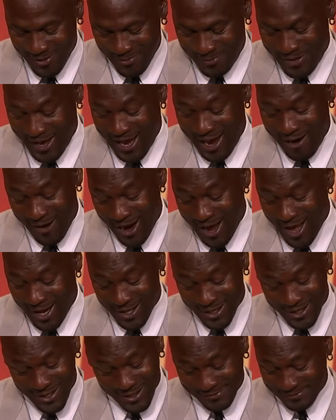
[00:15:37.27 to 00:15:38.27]
Pat
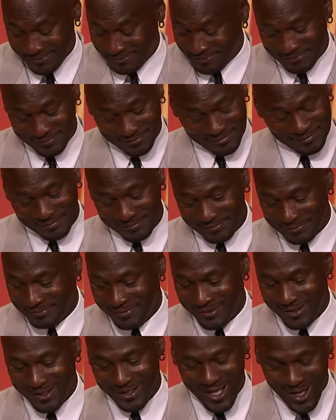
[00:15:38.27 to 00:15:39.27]
Riley,
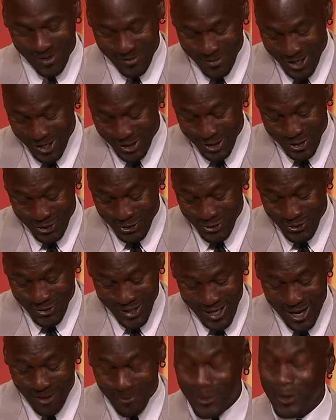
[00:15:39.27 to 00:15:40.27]
I mean, you
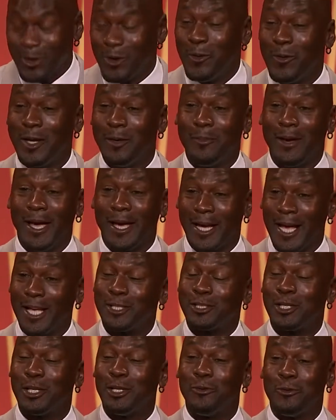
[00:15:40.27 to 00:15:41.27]
and I, we go way back. I
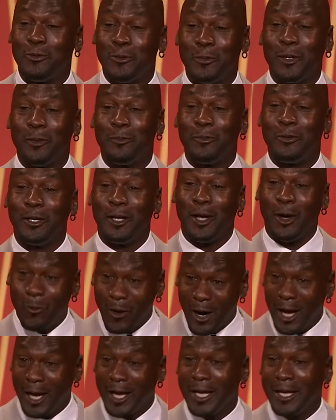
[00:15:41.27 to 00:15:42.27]
still remember in
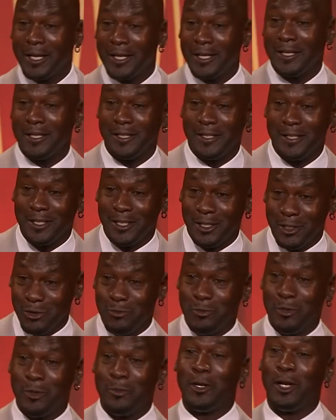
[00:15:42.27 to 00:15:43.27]
Hawaii. You
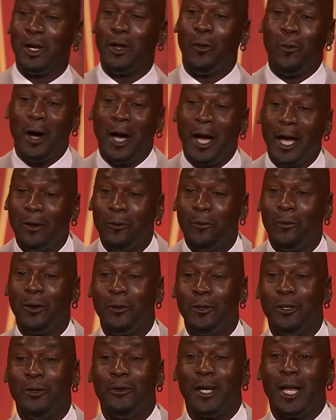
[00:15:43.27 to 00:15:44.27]
remember in Hawaii where
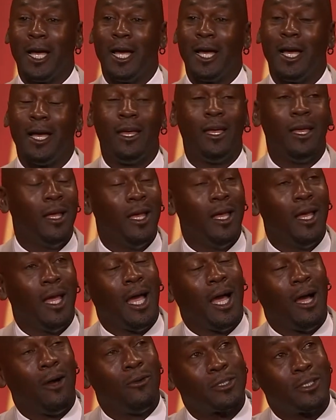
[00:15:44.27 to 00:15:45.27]
you and I
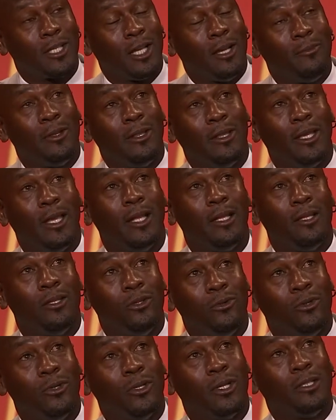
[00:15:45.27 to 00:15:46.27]
I was coming in,
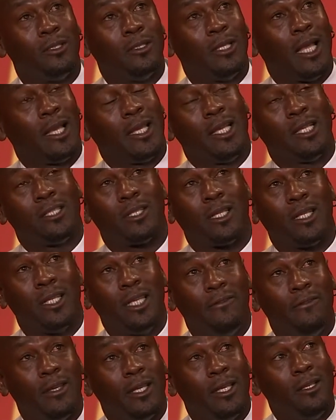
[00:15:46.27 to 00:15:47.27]
you were, I guess,
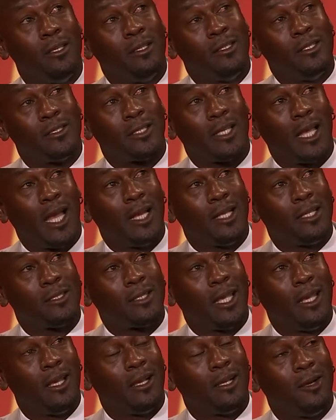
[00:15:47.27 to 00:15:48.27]
leaving, and you decided to
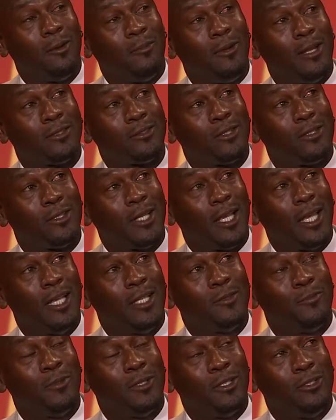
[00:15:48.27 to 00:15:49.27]
stay a couple extra
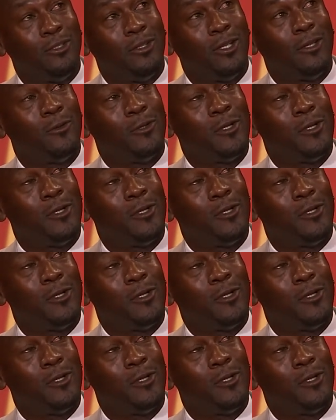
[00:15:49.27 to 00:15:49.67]
days, but you